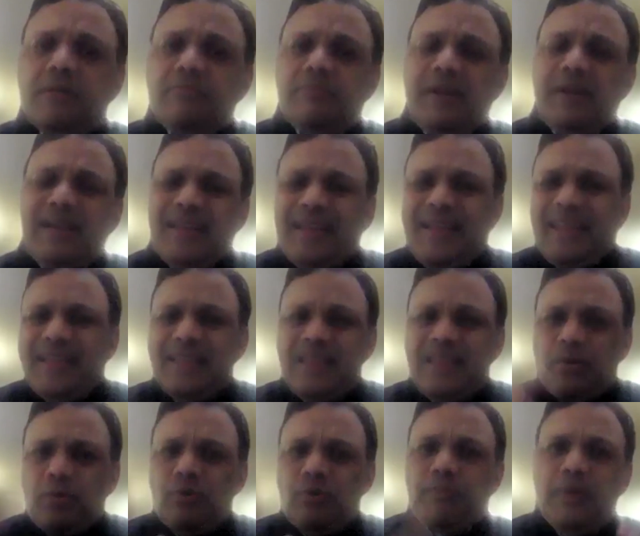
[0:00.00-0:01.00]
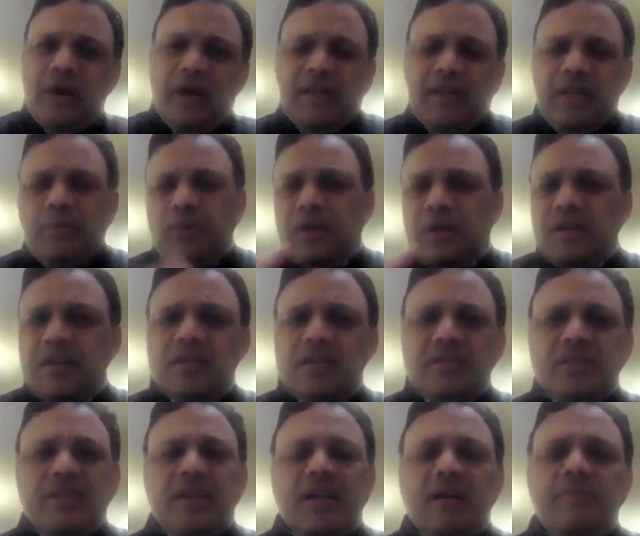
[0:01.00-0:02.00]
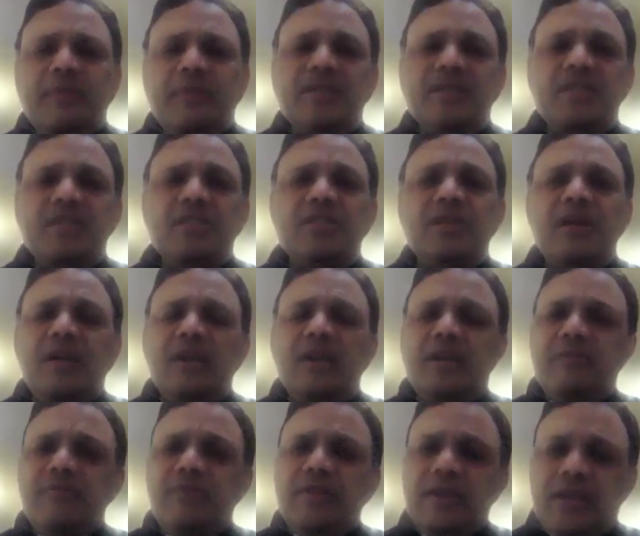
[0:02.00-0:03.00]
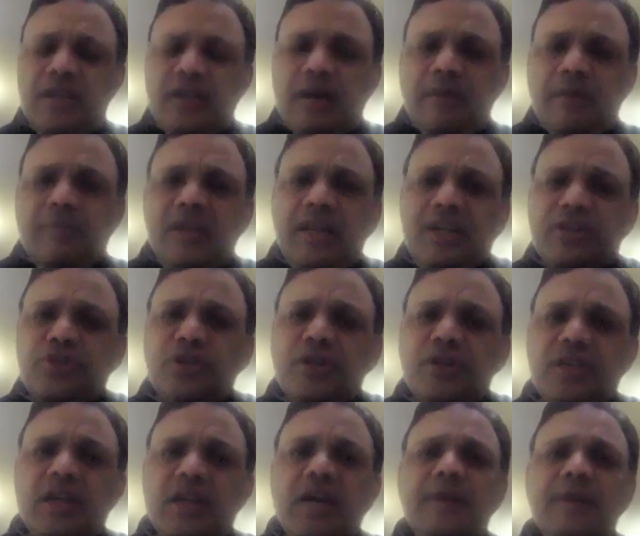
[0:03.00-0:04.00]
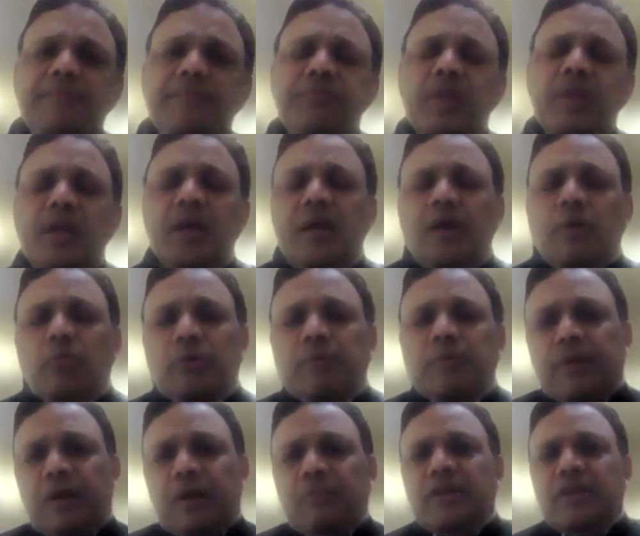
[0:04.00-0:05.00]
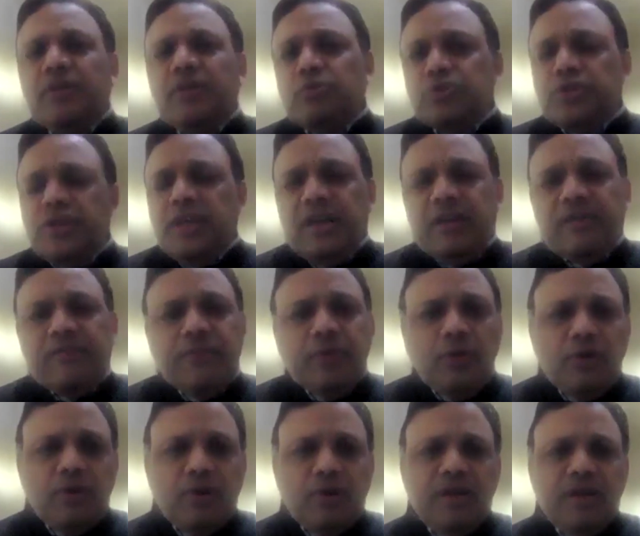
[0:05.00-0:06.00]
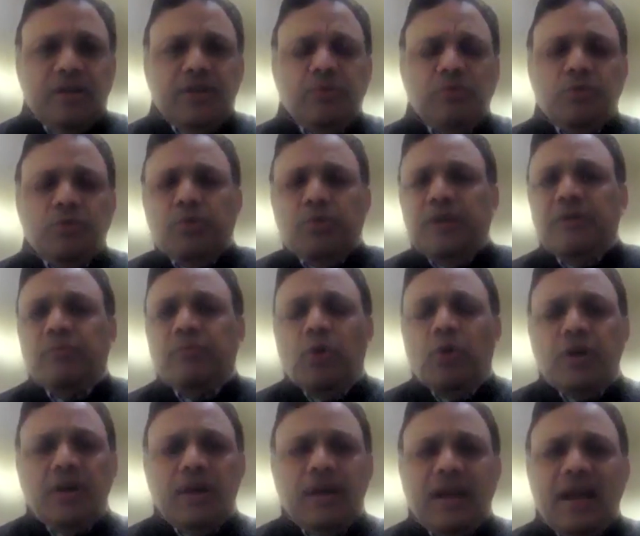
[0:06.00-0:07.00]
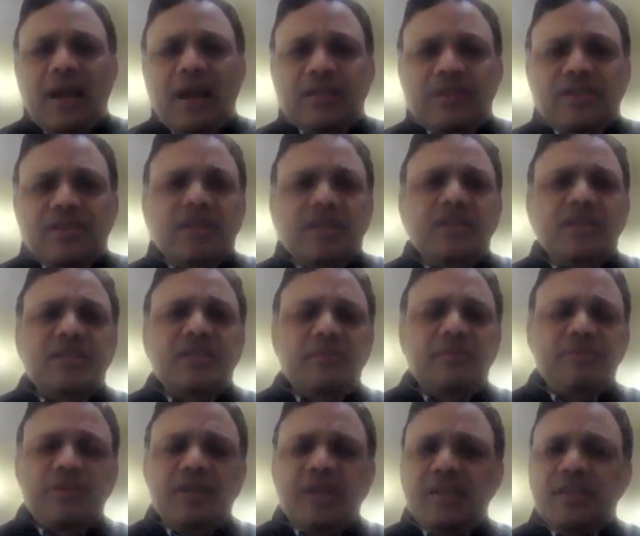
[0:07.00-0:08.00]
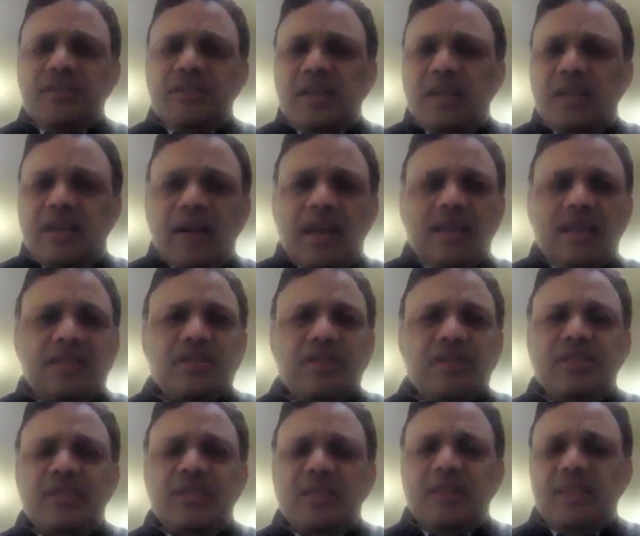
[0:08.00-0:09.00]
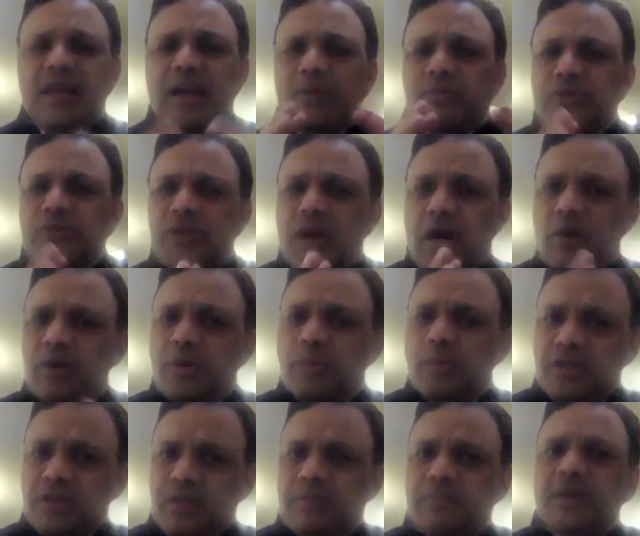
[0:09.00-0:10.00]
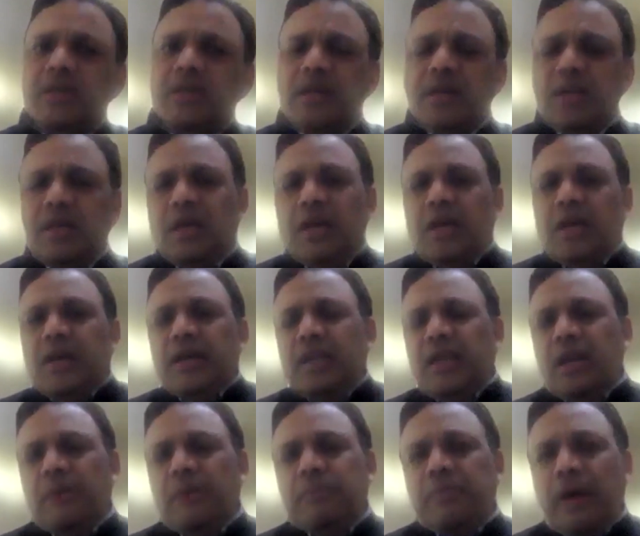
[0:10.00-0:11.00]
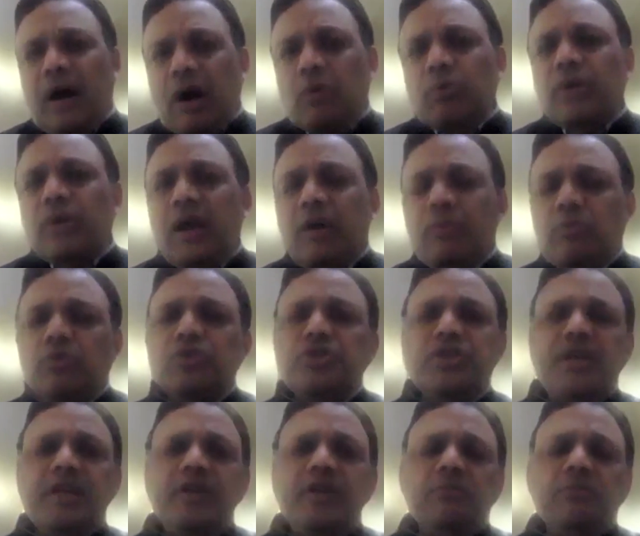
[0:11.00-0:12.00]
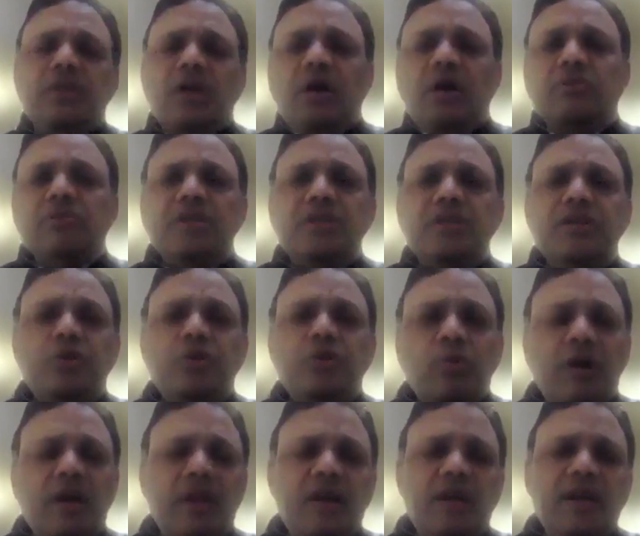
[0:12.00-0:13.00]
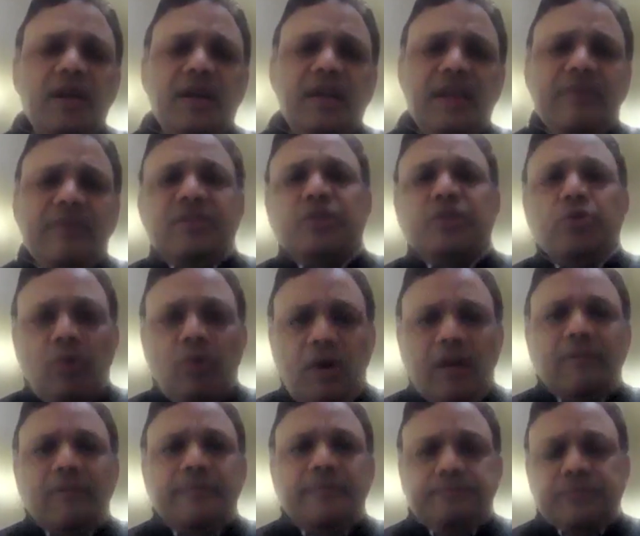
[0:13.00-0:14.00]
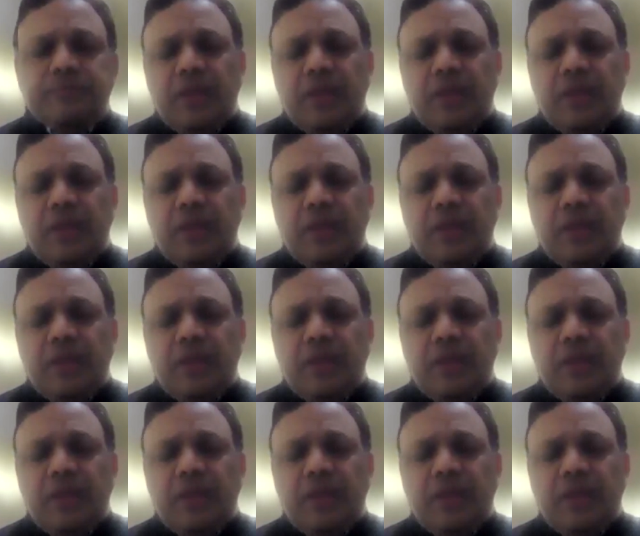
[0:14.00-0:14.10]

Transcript: maintaining their own party workers databases. Come election time, would probably using it for doing voter analysis, some statistical analysis, and that was how it was limited till about, I would say, 2011-12.